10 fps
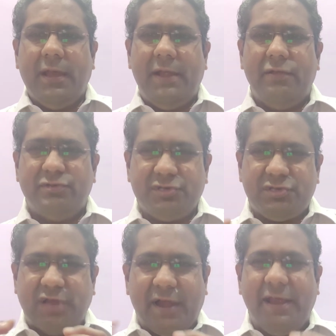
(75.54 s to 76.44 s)
and you
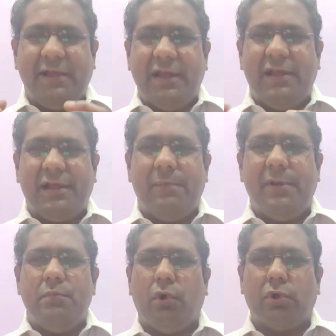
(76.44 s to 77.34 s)
just study it a little
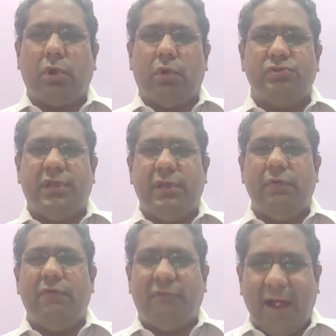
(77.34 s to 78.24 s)
bit more closely, you
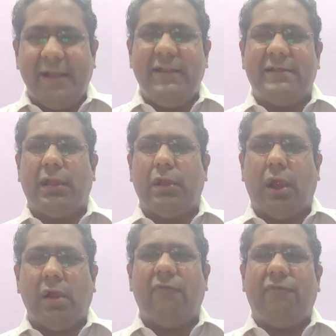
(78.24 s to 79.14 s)
will find that a
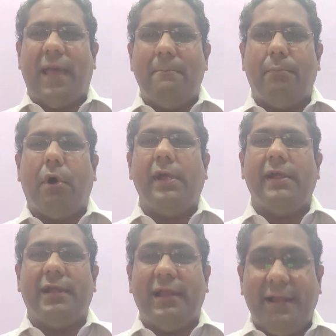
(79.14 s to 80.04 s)
lot of
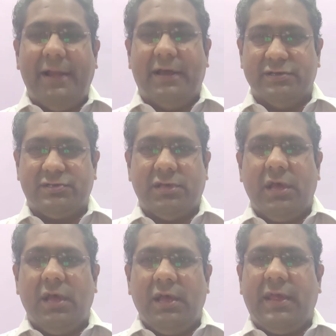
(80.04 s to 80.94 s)
flamboyant leaders
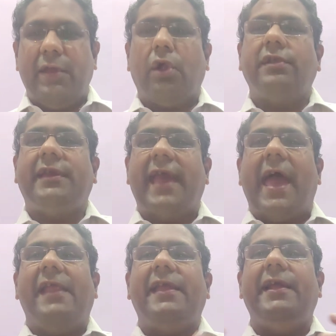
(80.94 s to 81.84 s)
cannot
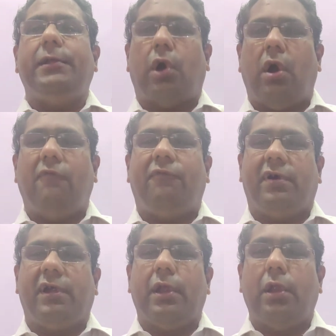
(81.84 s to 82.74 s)
carry it off
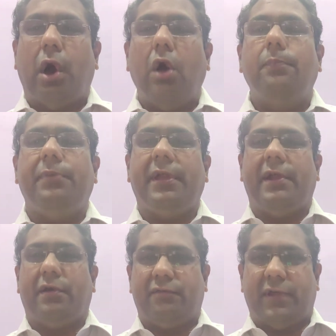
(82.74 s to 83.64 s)
for a long
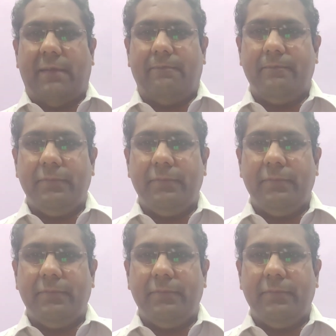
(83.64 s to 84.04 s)
period of time.